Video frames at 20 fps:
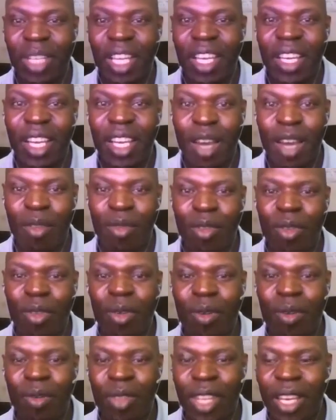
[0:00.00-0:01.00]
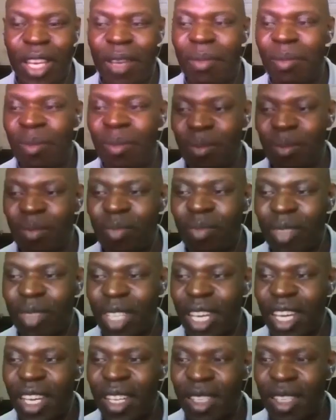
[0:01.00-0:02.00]
a few of them
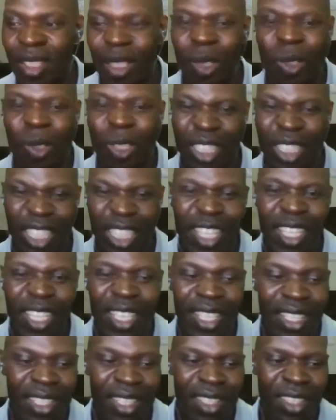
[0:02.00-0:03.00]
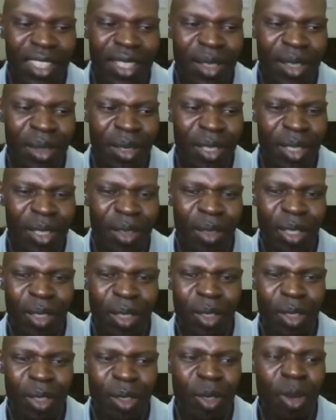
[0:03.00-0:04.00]
looked here and there. They were
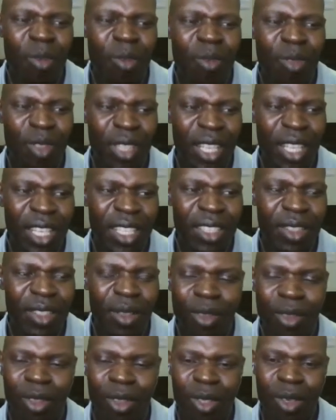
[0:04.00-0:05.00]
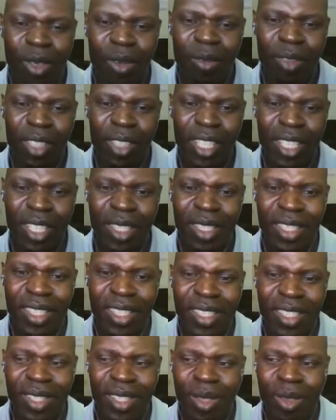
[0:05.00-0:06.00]
not confident. Of course, confidence
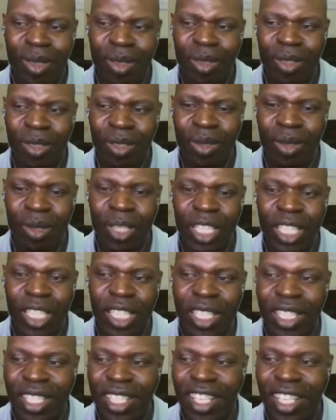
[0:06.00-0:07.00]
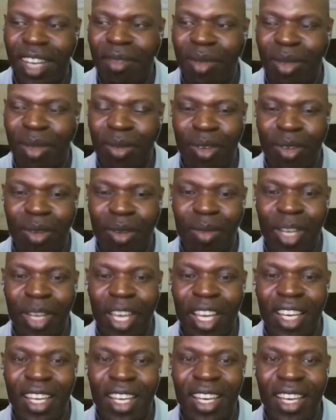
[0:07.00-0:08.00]
solidity comes from
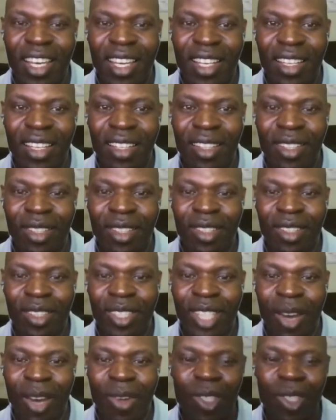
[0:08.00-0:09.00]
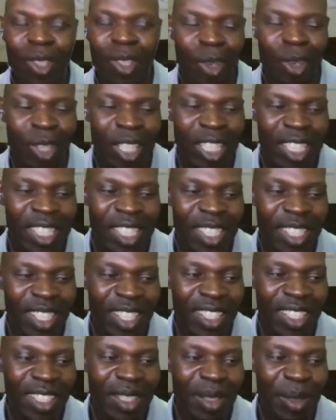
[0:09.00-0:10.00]
sound knowledge
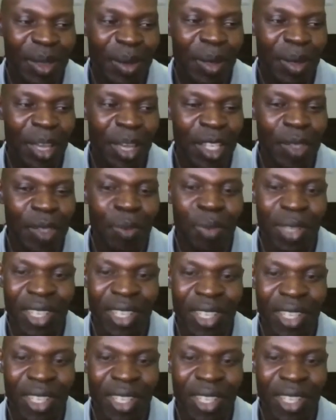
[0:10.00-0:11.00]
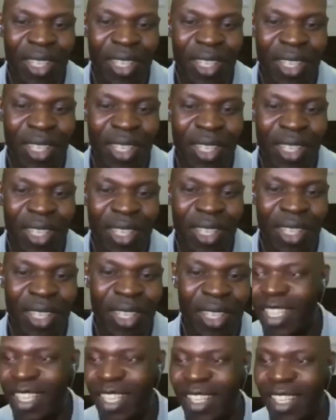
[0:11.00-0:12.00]
and experience being in the
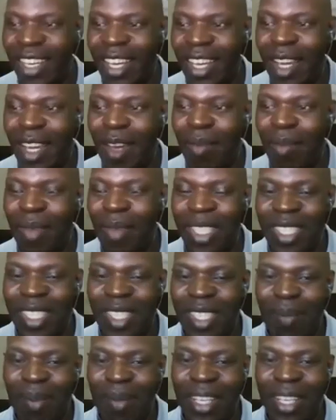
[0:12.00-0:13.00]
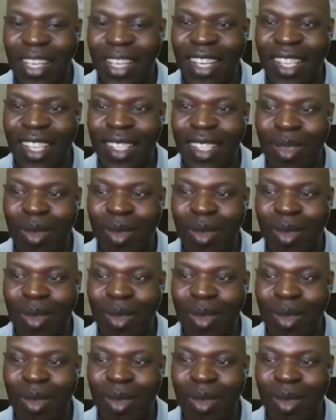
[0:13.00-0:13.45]
field there. But these are players